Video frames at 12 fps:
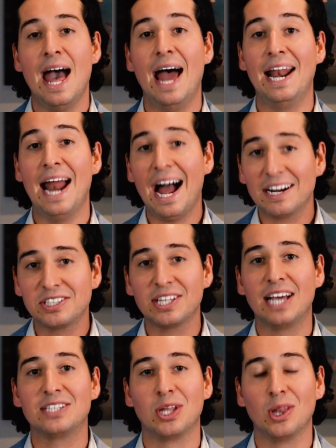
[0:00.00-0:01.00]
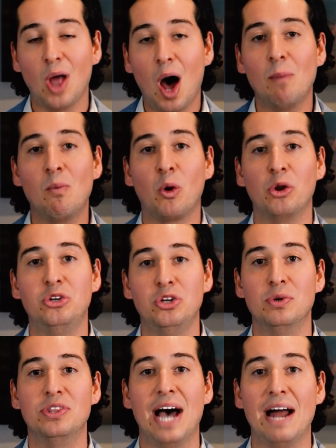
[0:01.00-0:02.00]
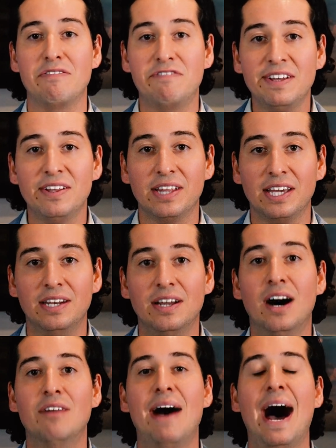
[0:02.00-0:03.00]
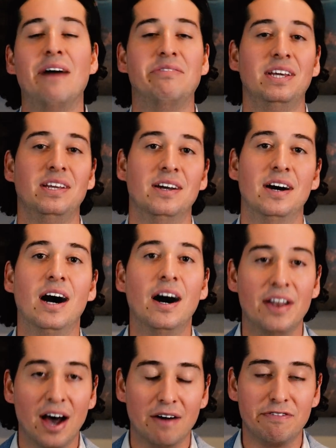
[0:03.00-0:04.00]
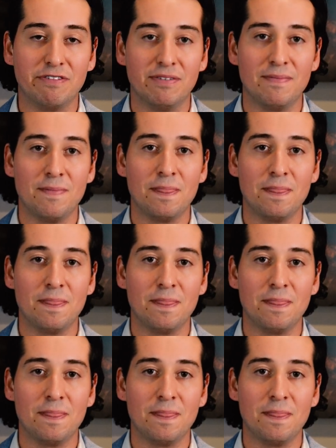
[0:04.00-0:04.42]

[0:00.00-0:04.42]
And it actually has a lot more to do with that feeling of having enough.